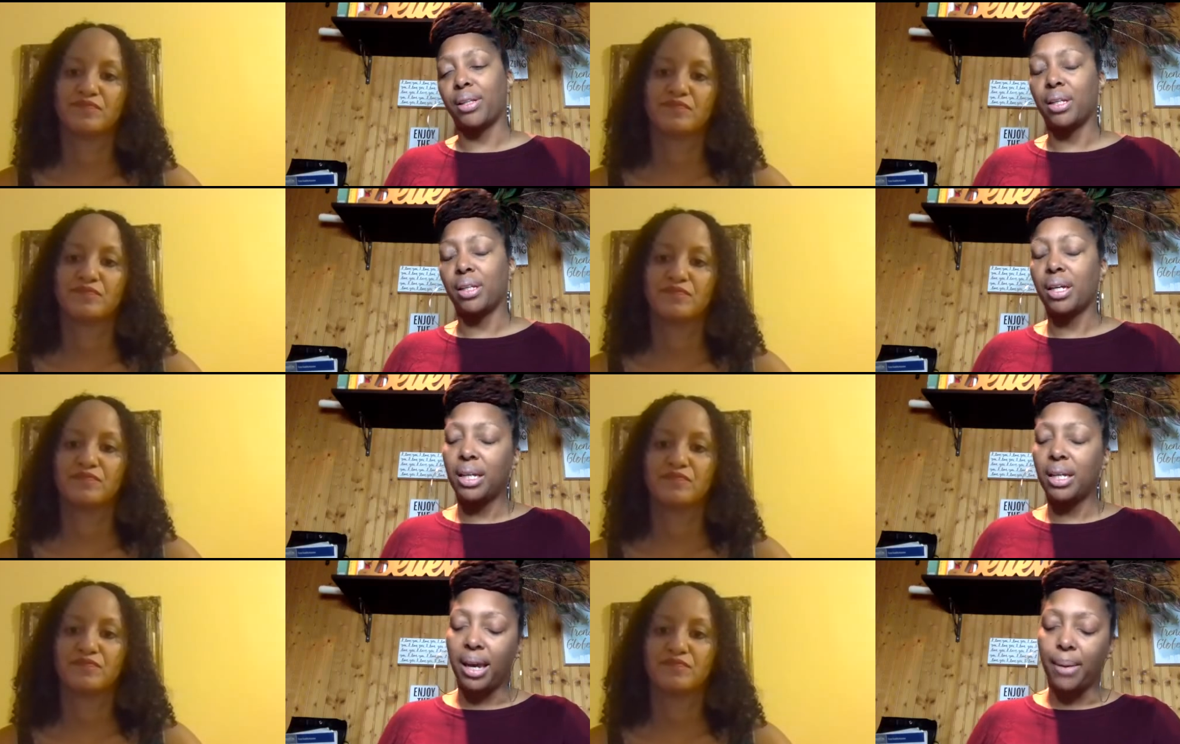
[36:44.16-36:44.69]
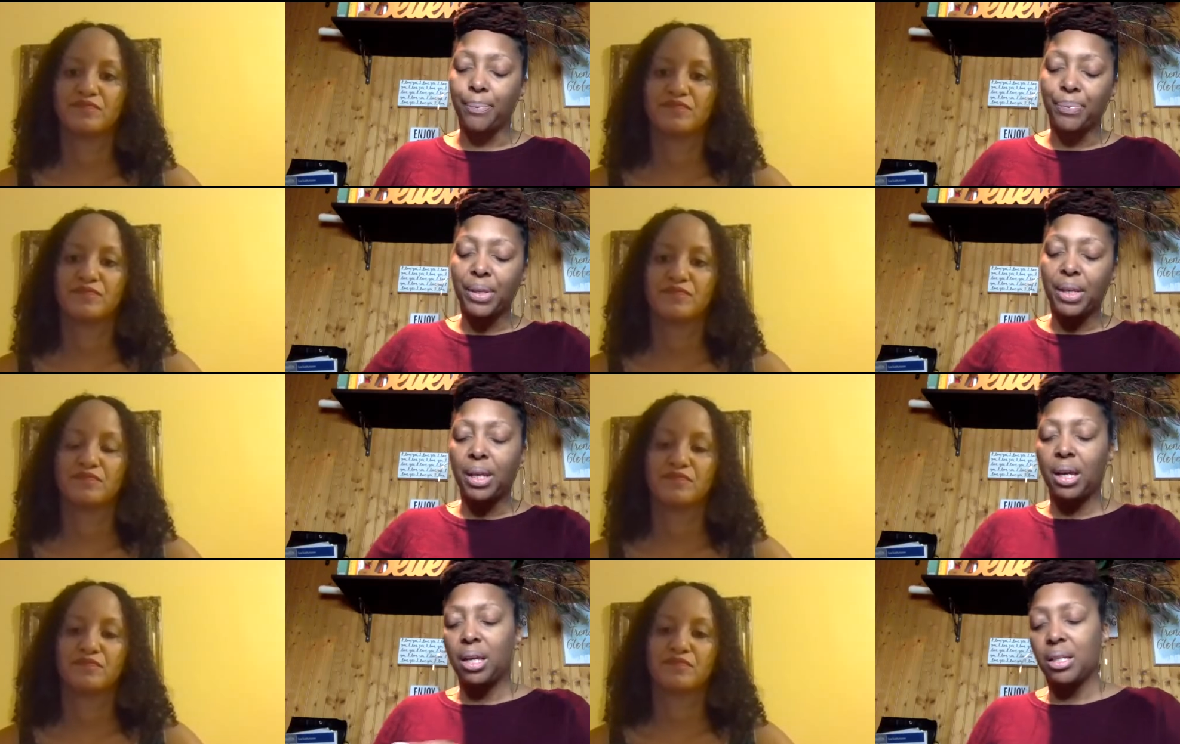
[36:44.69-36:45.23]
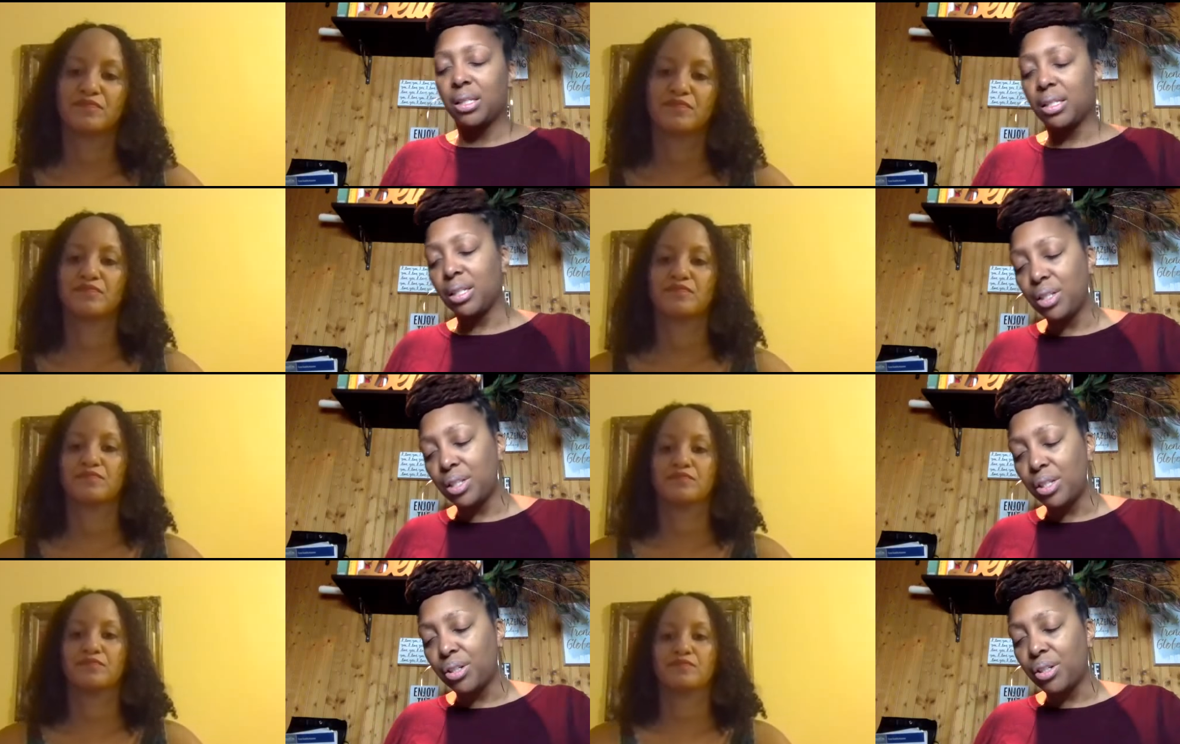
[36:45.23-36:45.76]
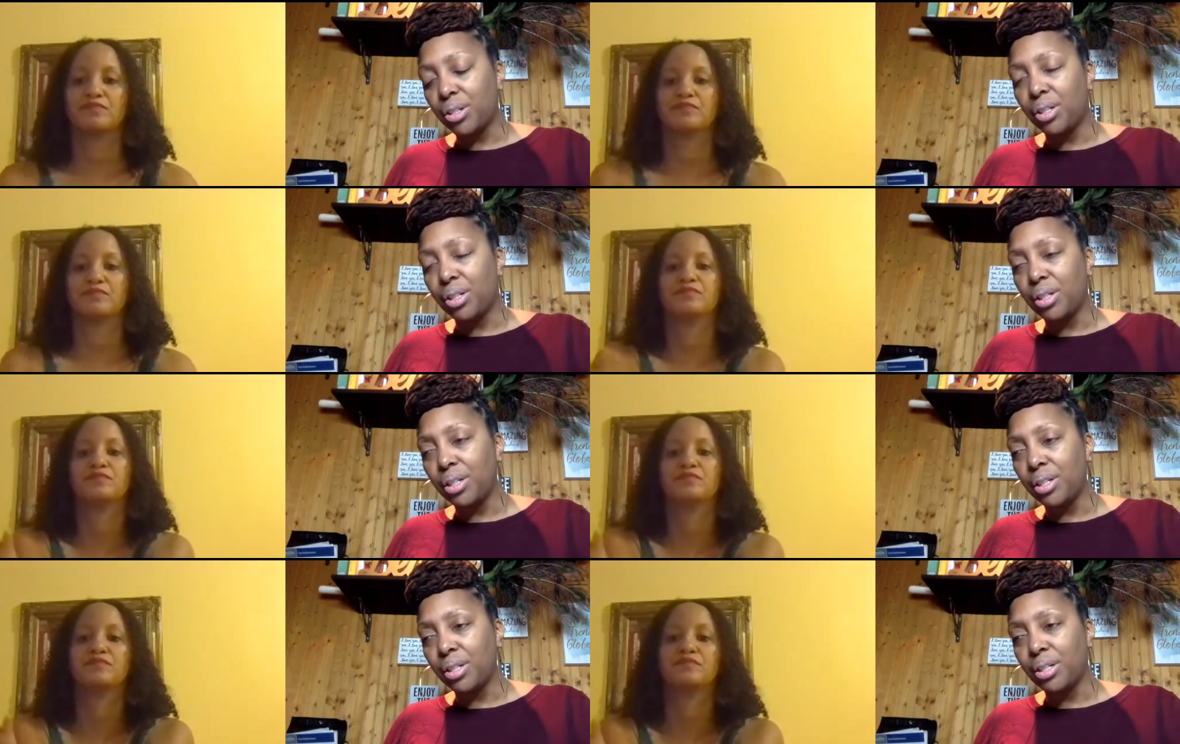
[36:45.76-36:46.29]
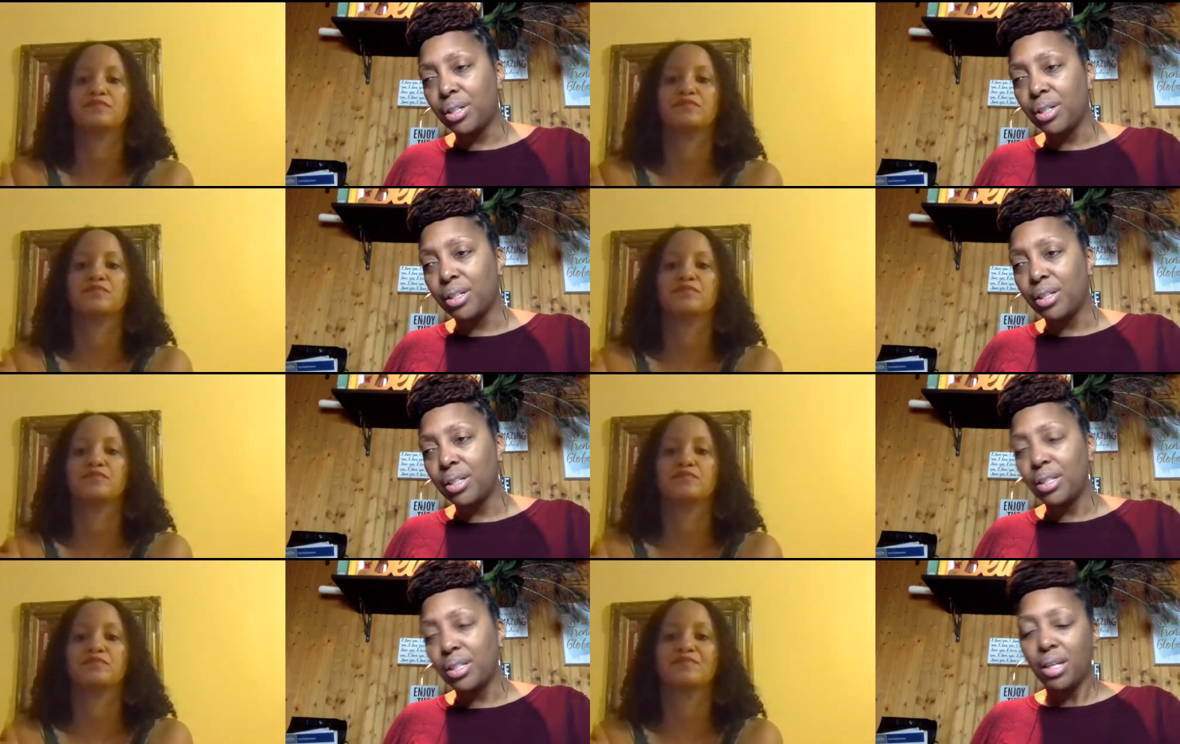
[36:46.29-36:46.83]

Speaker 1: looking at sisterhoods